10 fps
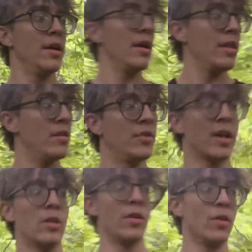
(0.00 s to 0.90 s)
There's like a
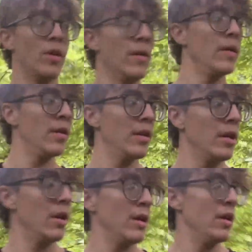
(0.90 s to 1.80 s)
little
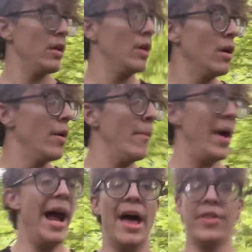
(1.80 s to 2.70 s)

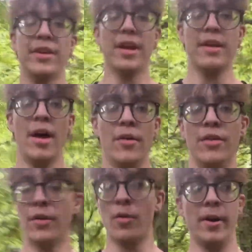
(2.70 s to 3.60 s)
path to get down to the
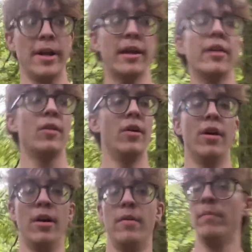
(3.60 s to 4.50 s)
creek
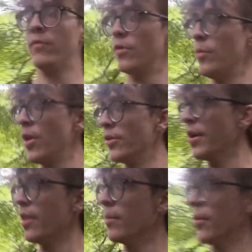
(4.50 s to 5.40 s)
from the other side
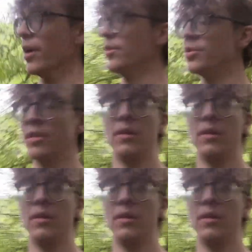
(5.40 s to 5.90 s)
of the bridge,